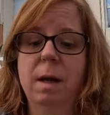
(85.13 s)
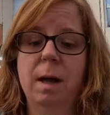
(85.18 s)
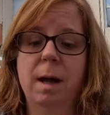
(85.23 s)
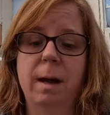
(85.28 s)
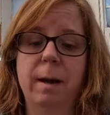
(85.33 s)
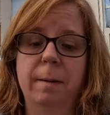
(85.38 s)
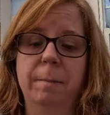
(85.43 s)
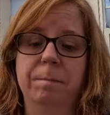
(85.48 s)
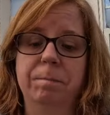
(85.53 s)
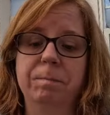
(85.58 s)

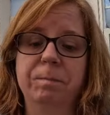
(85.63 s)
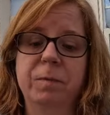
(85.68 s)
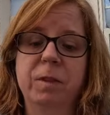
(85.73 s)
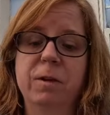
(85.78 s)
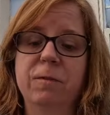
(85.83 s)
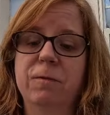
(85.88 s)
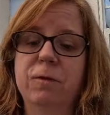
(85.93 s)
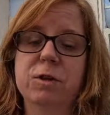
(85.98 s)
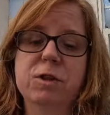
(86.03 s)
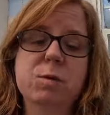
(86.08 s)

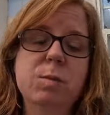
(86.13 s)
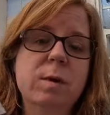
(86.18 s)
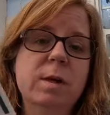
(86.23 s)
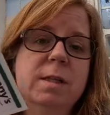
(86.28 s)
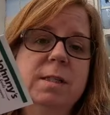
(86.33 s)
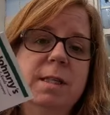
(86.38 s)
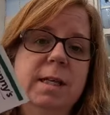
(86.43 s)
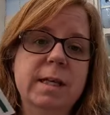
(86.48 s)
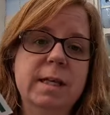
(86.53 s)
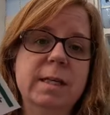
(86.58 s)
The first one
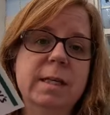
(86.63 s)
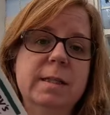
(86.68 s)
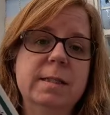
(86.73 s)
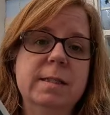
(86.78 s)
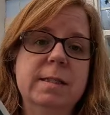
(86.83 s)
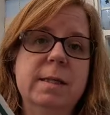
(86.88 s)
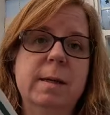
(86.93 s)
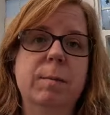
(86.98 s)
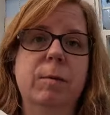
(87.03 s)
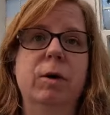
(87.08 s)
is Indian
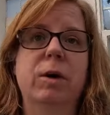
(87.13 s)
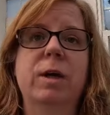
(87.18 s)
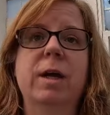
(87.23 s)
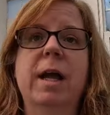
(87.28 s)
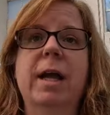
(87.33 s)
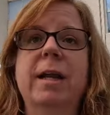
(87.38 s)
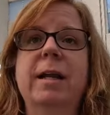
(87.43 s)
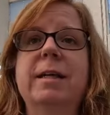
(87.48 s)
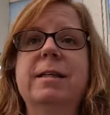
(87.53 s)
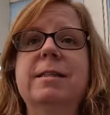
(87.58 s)
Summer,
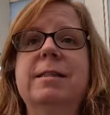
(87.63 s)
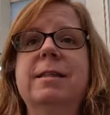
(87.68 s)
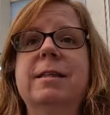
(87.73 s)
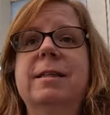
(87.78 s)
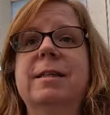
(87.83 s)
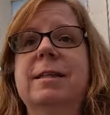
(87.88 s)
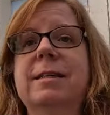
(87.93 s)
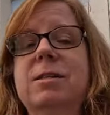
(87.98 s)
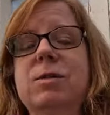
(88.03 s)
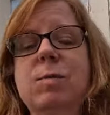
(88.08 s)
and
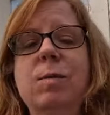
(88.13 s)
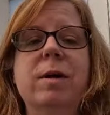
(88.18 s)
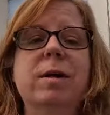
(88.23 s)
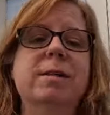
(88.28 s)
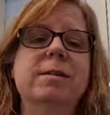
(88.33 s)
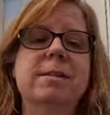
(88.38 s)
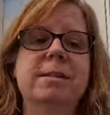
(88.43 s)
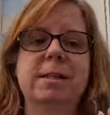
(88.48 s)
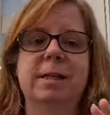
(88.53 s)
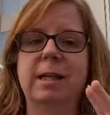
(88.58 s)
this one
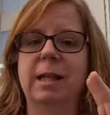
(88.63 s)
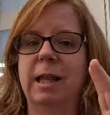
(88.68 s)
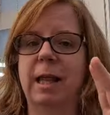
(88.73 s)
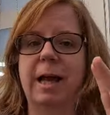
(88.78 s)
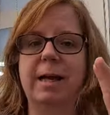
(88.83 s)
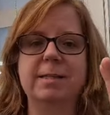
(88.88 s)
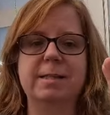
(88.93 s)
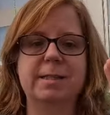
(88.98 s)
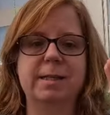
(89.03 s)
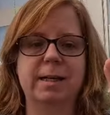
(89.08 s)
is the
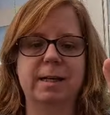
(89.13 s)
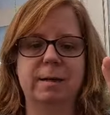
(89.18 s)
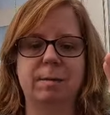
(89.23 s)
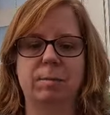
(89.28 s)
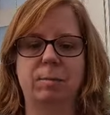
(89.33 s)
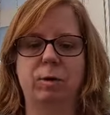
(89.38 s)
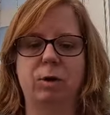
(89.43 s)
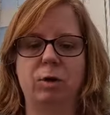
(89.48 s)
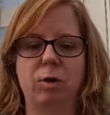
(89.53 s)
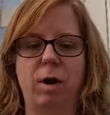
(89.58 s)
classic
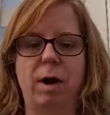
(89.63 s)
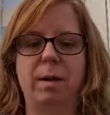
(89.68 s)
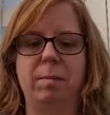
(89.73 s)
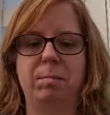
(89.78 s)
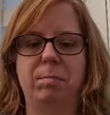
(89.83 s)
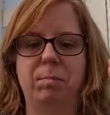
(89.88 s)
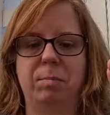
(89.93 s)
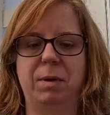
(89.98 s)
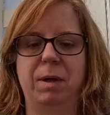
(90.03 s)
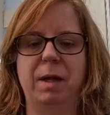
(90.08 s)

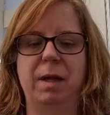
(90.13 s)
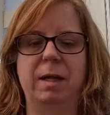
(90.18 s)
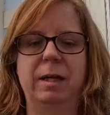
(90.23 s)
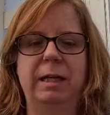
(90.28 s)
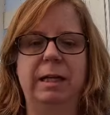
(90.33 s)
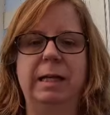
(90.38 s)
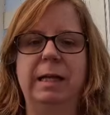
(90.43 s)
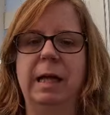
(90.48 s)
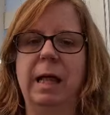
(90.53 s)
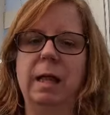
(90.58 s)
great
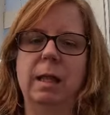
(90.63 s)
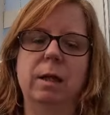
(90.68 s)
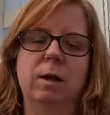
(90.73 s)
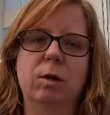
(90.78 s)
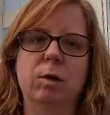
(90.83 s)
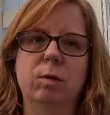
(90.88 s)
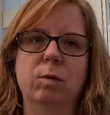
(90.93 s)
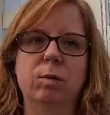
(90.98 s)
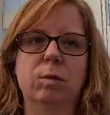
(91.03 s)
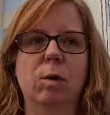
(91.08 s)
big
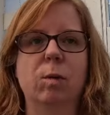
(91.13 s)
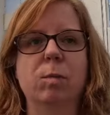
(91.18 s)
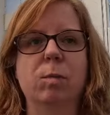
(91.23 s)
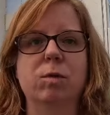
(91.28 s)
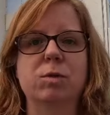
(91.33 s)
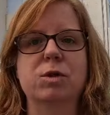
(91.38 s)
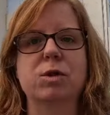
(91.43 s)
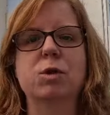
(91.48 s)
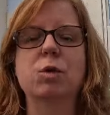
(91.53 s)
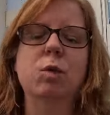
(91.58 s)
yellow,
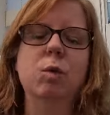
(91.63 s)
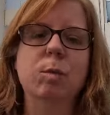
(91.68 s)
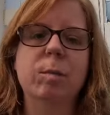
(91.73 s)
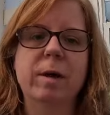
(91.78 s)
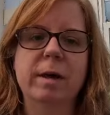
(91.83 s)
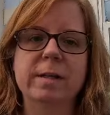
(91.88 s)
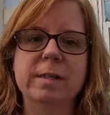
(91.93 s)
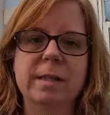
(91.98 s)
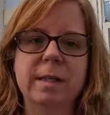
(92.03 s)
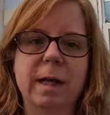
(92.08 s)
almost school
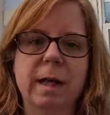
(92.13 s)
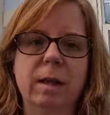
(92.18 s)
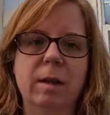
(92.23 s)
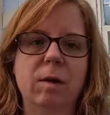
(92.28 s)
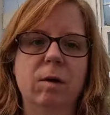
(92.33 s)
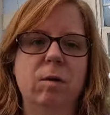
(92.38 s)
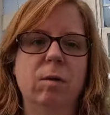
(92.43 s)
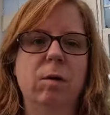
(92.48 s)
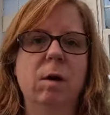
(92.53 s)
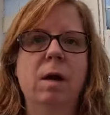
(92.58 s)
bus
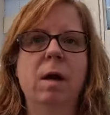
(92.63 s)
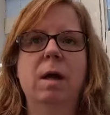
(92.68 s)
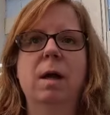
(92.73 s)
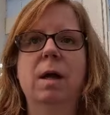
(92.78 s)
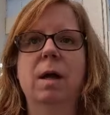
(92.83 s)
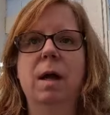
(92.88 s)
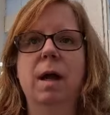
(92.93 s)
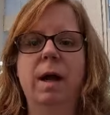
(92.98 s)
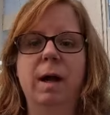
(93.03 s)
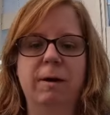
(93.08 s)
yellow
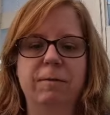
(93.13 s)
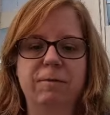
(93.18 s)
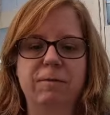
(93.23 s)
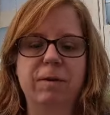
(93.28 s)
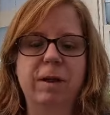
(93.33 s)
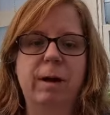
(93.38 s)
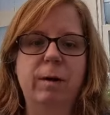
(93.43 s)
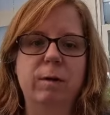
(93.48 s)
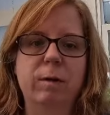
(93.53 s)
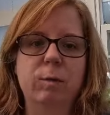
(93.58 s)

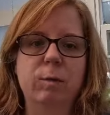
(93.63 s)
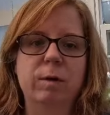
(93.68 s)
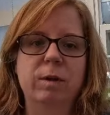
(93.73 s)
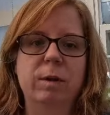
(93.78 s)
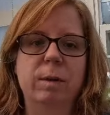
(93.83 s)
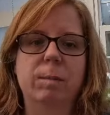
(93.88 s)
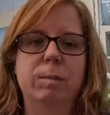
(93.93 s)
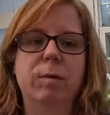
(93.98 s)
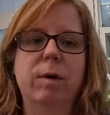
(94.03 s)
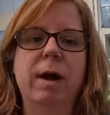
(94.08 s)
flower
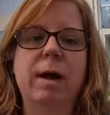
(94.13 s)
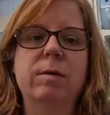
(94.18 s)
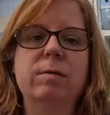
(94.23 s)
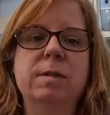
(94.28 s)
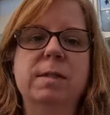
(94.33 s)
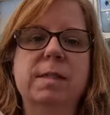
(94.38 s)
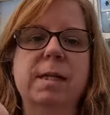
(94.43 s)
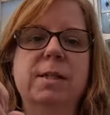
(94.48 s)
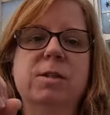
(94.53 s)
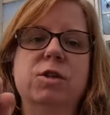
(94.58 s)
with a
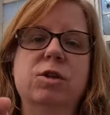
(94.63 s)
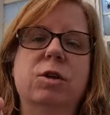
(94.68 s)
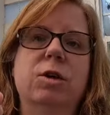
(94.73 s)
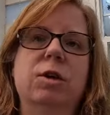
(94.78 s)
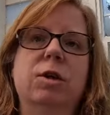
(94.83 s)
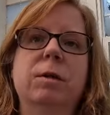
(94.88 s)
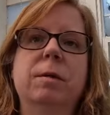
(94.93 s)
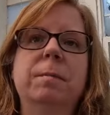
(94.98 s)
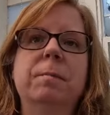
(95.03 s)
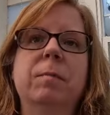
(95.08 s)
brown
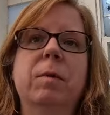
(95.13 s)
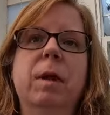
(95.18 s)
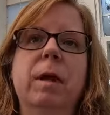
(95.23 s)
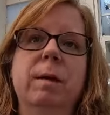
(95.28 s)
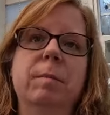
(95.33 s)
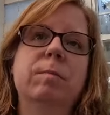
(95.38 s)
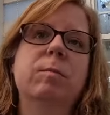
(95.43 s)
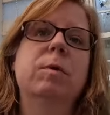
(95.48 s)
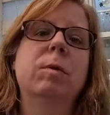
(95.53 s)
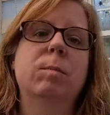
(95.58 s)
center,
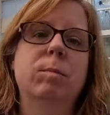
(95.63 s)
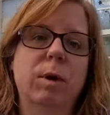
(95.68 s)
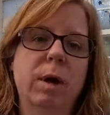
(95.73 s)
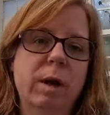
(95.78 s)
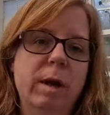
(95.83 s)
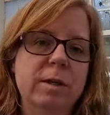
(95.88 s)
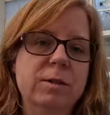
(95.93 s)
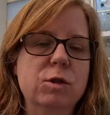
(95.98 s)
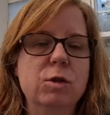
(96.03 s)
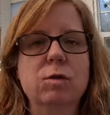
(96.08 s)
the
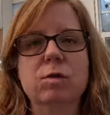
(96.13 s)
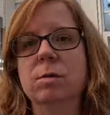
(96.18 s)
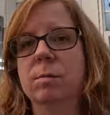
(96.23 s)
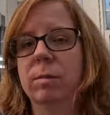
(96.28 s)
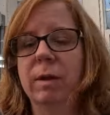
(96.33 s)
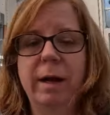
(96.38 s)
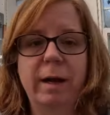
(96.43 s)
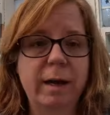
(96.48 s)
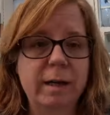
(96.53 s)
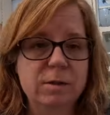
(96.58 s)
brown-eyed Susan,
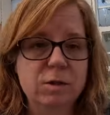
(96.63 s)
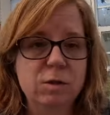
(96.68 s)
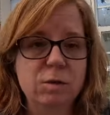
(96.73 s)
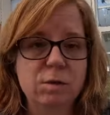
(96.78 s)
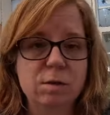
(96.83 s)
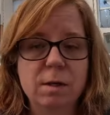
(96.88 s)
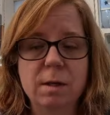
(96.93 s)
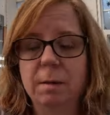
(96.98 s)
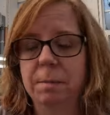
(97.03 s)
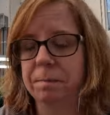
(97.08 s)
black-eyed
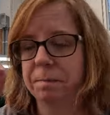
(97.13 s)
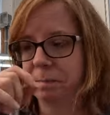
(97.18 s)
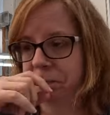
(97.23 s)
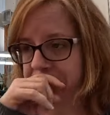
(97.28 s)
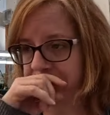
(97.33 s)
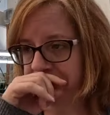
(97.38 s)
Susan.